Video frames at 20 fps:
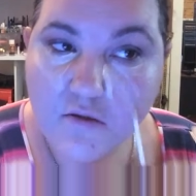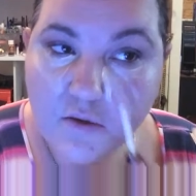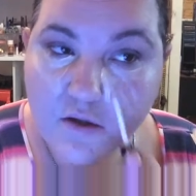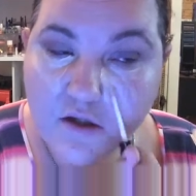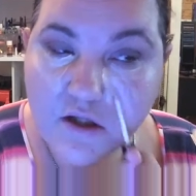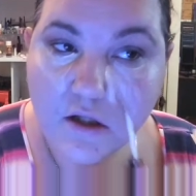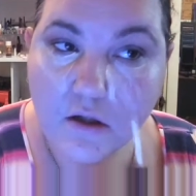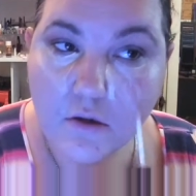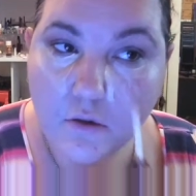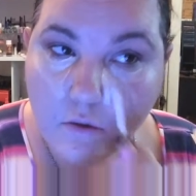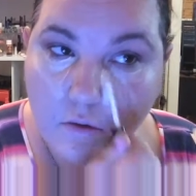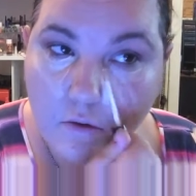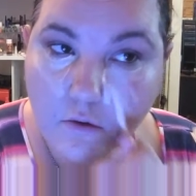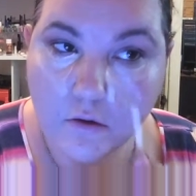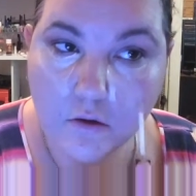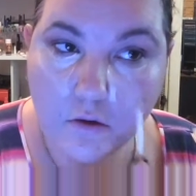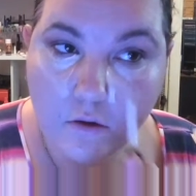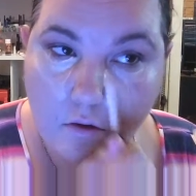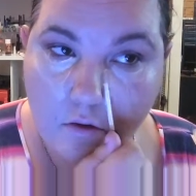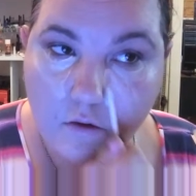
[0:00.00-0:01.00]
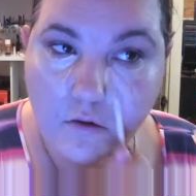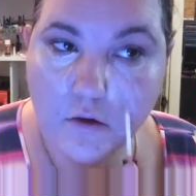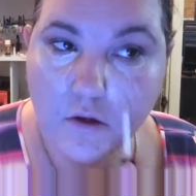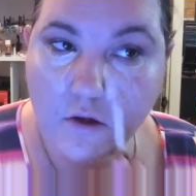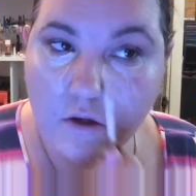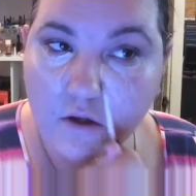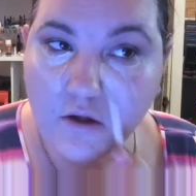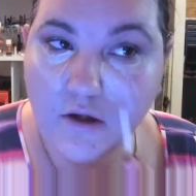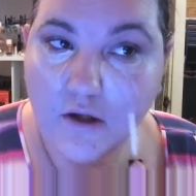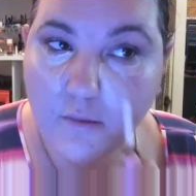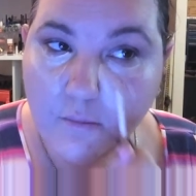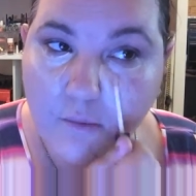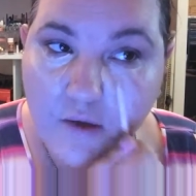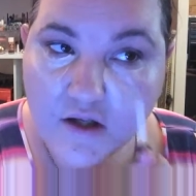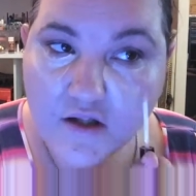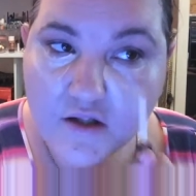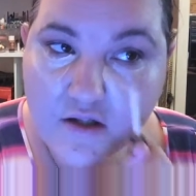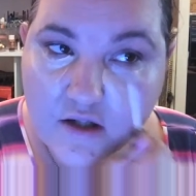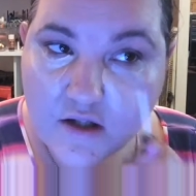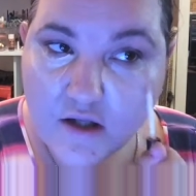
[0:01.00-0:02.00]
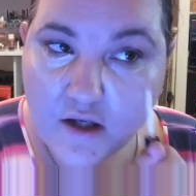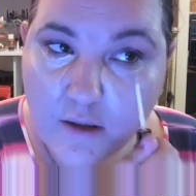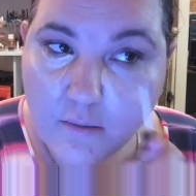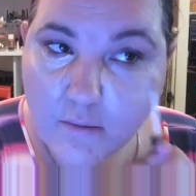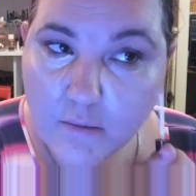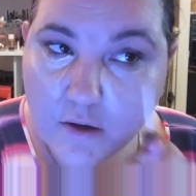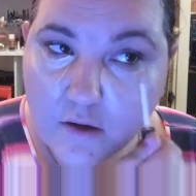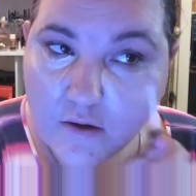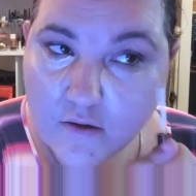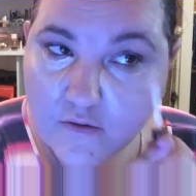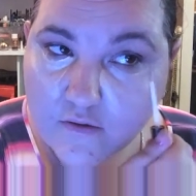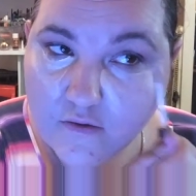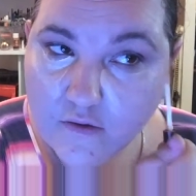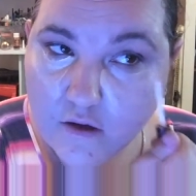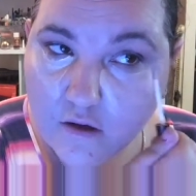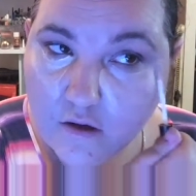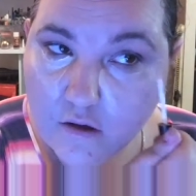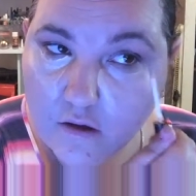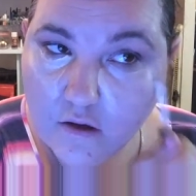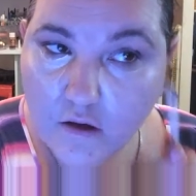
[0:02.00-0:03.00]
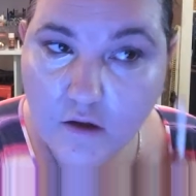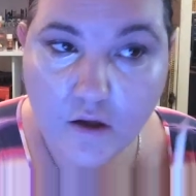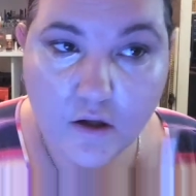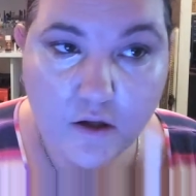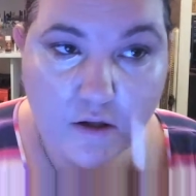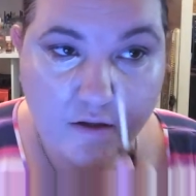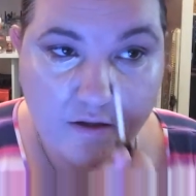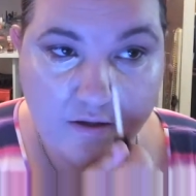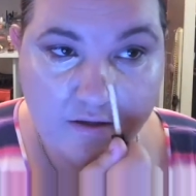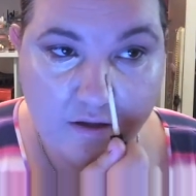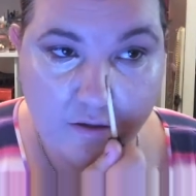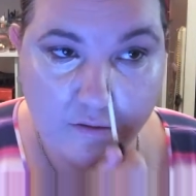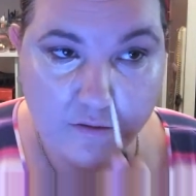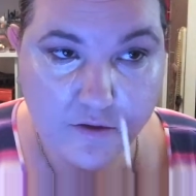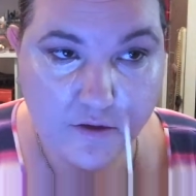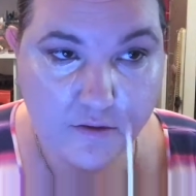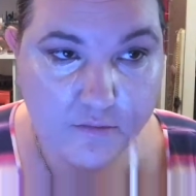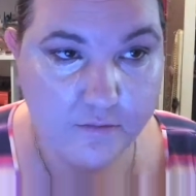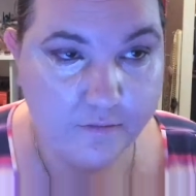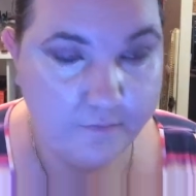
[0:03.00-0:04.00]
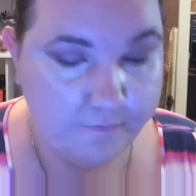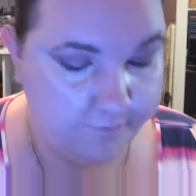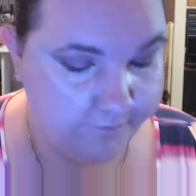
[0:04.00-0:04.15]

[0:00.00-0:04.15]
especially law, you don't get much sleep, so this helps